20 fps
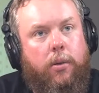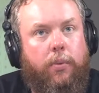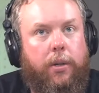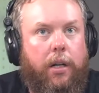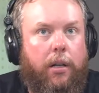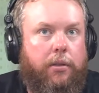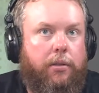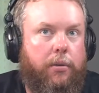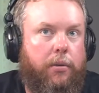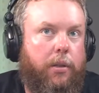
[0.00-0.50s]
we
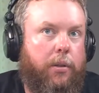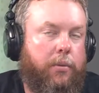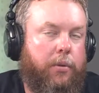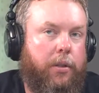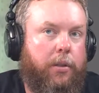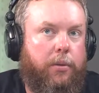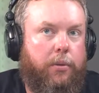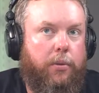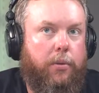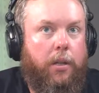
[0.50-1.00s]
also don't
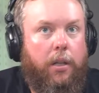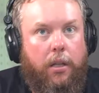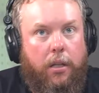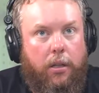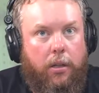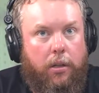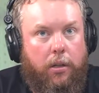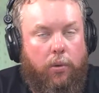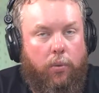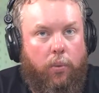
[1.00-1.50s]
know
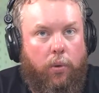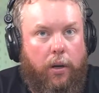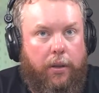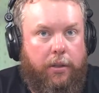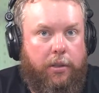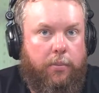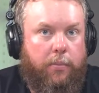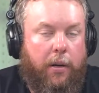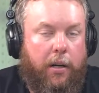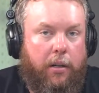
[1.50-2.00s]
what
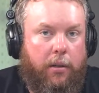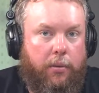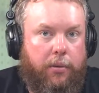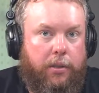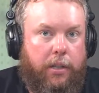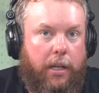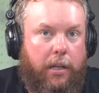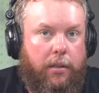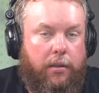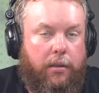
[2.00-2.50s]
this barrel
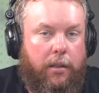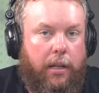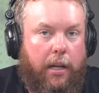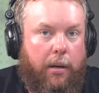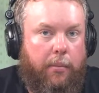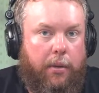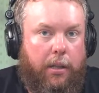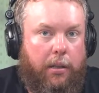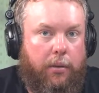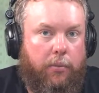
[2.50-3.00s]
was aged in.
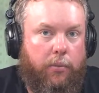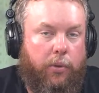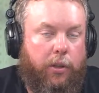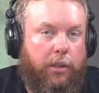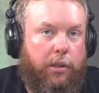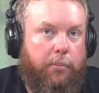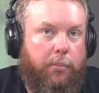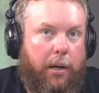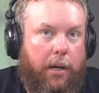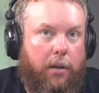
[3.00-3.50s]
I mean,
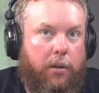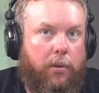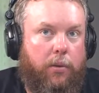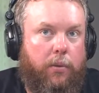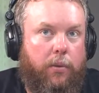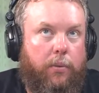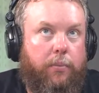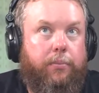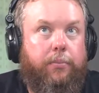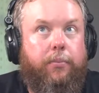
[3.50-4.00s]
what the
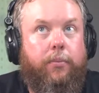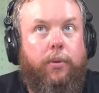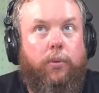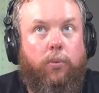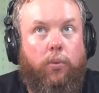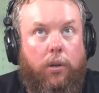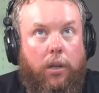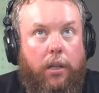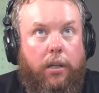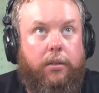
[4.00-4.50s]
barrel
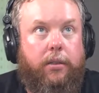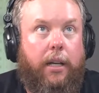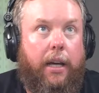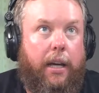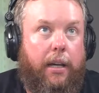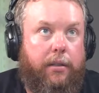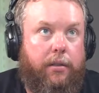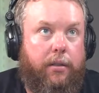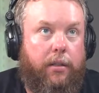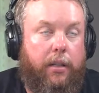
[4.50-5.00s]
was they
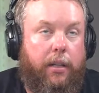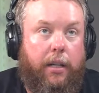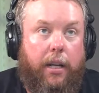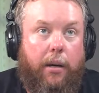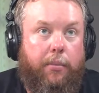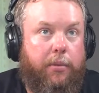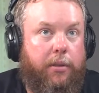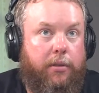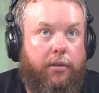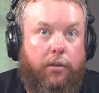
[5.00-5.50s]
aged it in.
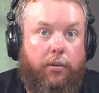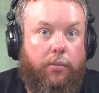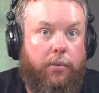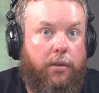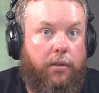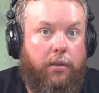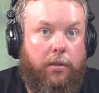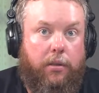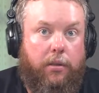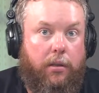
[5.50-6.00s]
I'm
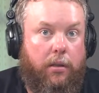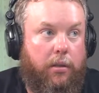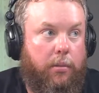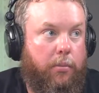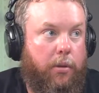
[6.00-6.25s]
assuming just another